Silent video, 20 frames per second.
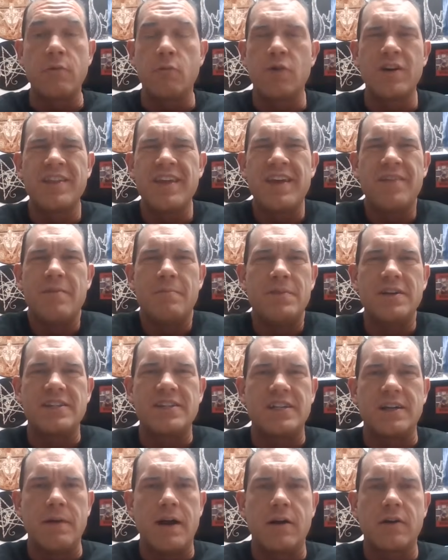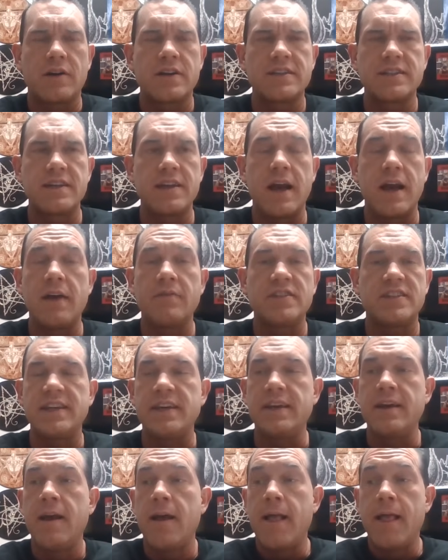I, what are they even bitching about? Because
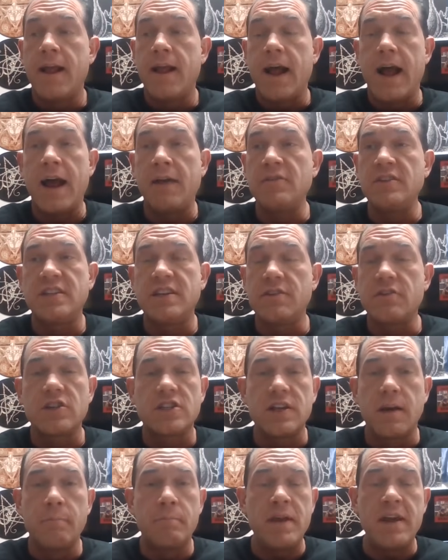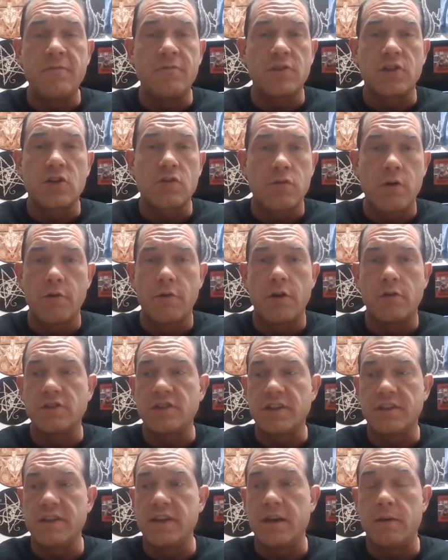obviously Obviously, there's some beef with
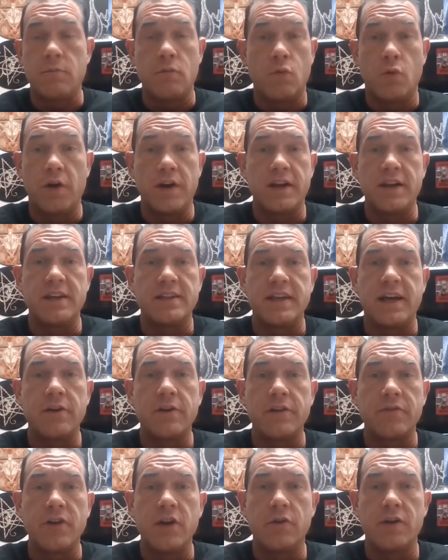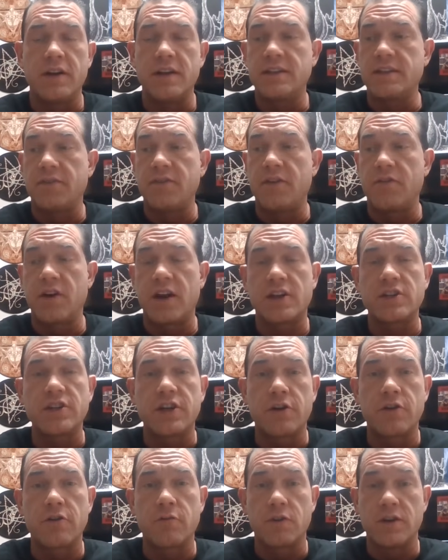Cronos and them. What it is, I don't even know what it is. I've never
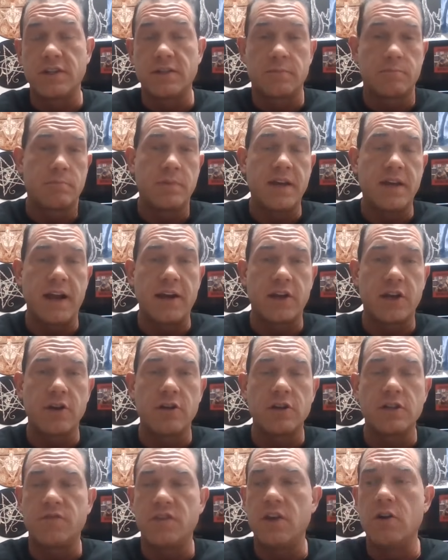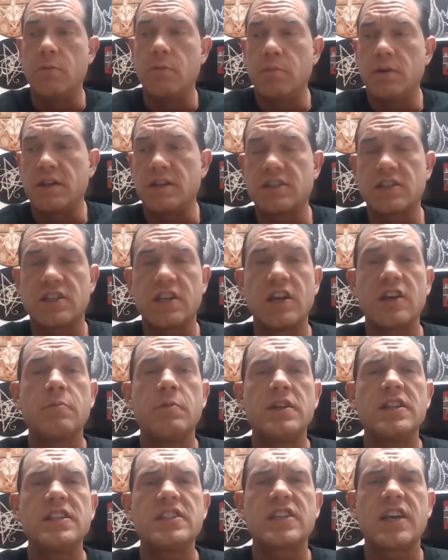actually heard of it. It's, be kind of curious if you know. Put the,
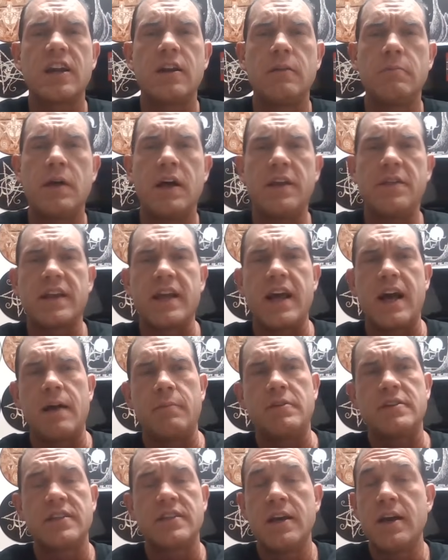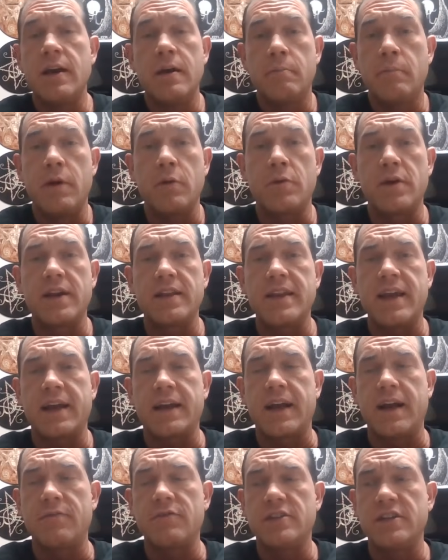put the scuttlebutt in the comments. Maybe we can get
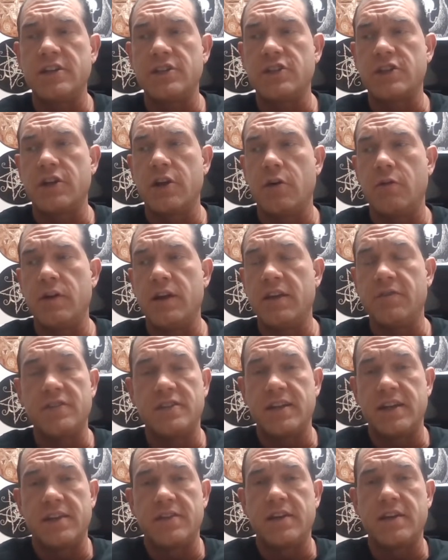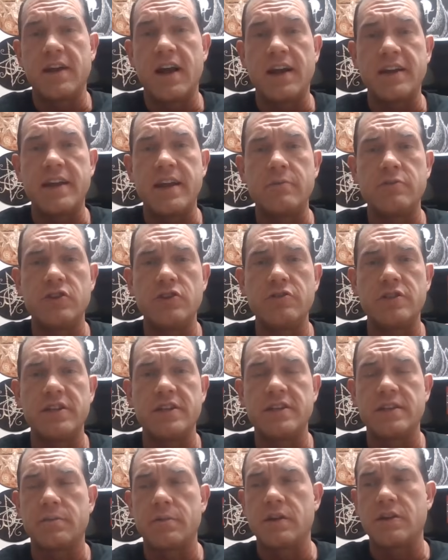that conversation going if it's anything goddamn
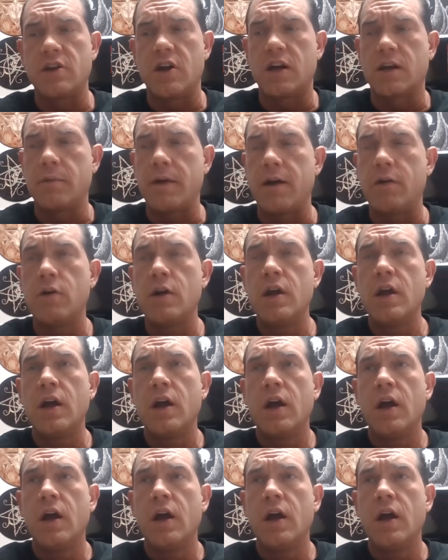juicy and something to talk about.